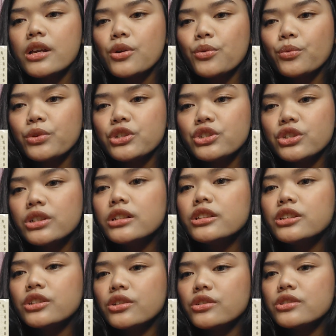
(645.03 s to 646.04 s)
we should
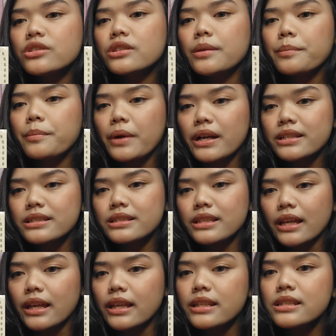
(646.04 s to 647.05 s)
use the past
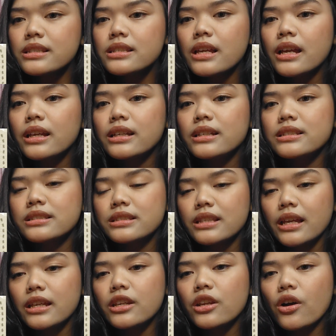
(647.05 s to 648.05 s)
tense
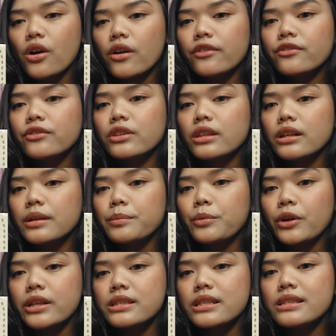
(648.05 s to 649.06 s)
instead of the
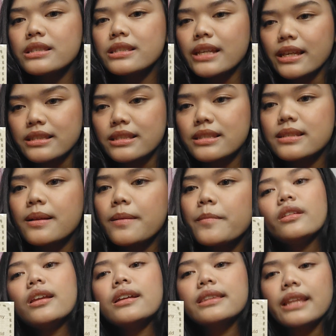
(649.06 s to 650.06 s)
present tense.
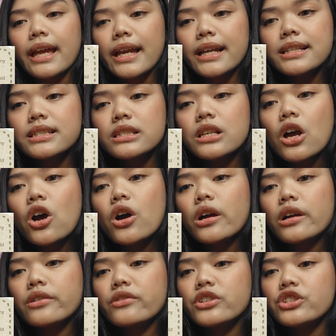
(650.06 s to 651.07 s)
Next,
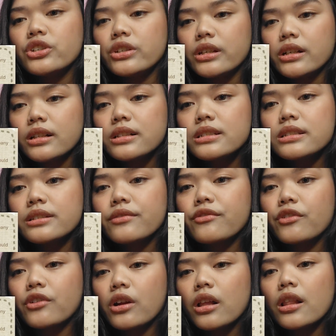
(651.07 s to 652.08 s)
original,
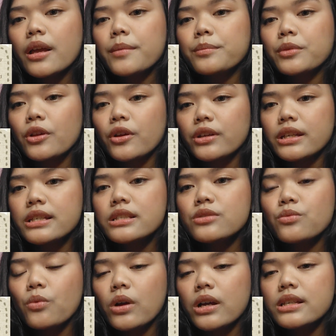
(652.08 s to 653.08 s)
several employees
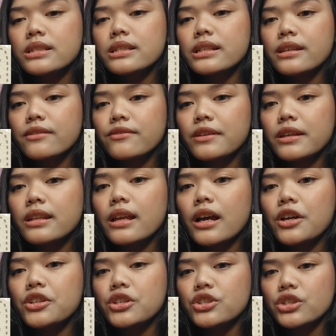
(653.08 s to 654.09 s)
was given
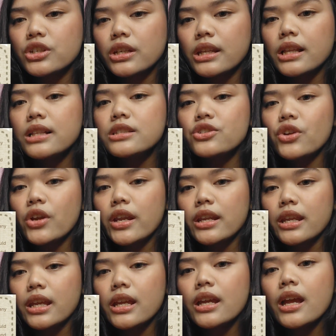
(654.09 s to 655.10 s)
additional
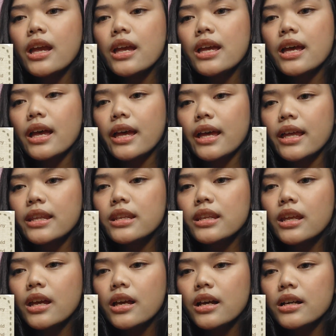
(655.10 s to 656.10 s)
training
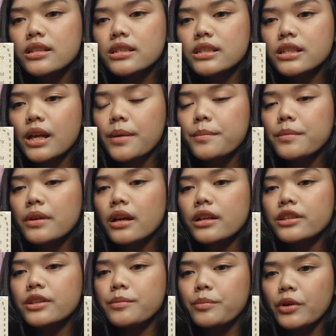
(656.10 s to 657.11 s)
and some
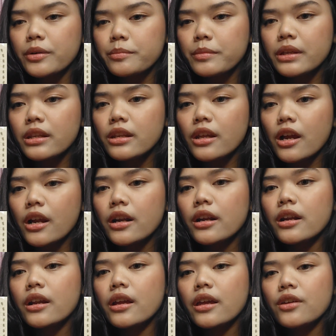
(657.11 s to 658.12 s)
departments
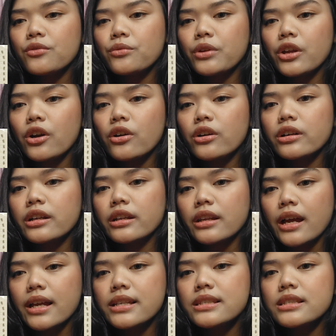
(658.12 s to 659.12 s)
are
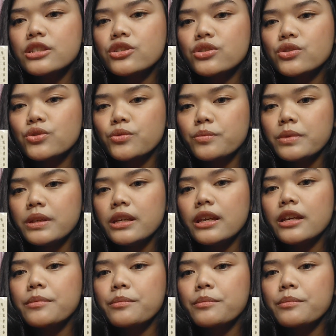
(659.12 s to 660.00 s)
reorganized to be